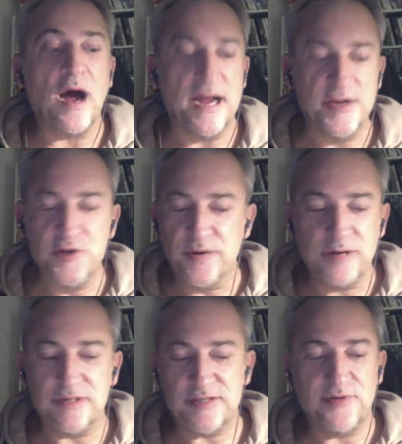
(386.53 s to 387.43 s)
I knew he
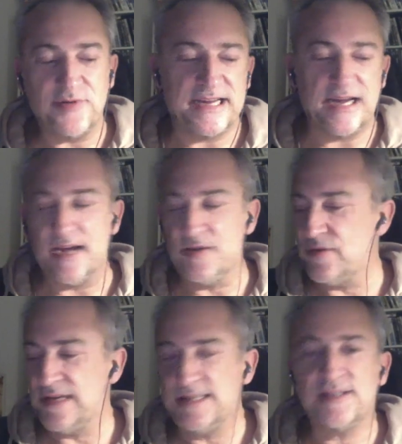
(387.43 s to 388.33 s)
was really kind,
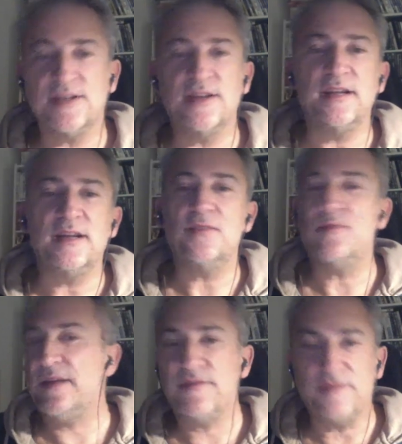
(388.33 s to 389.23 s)
really sunny,
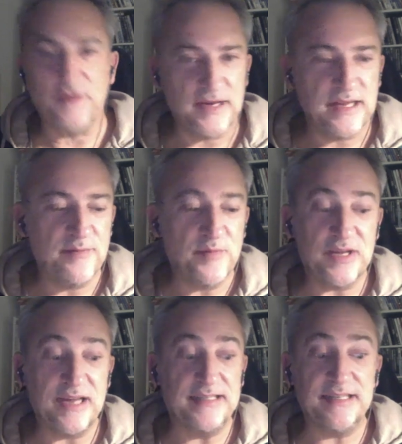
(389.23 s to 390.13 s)
really funny, but
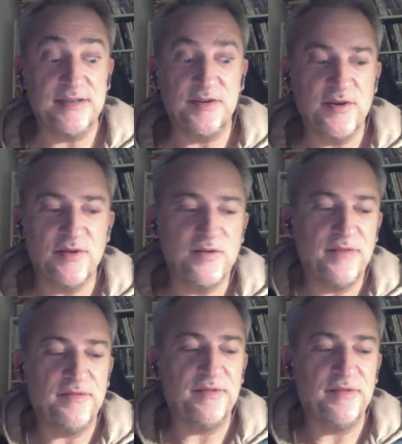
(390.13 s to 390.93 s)
I didn't know if